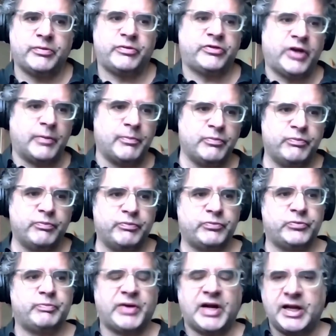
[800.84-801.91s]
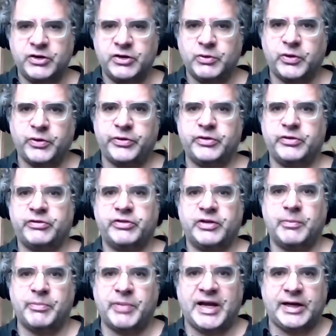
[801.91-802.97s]
some brand new authors,
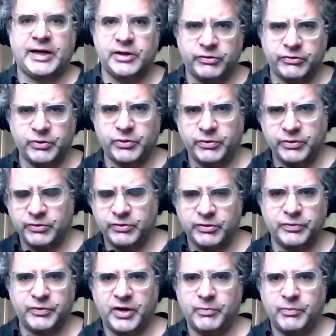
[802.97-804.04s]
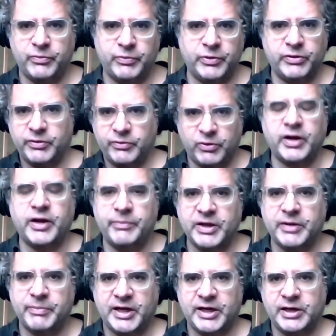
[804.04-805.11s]
some backlist authors who've come with a, quite a
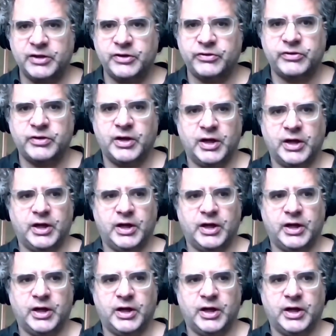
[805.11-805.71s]
big backlist.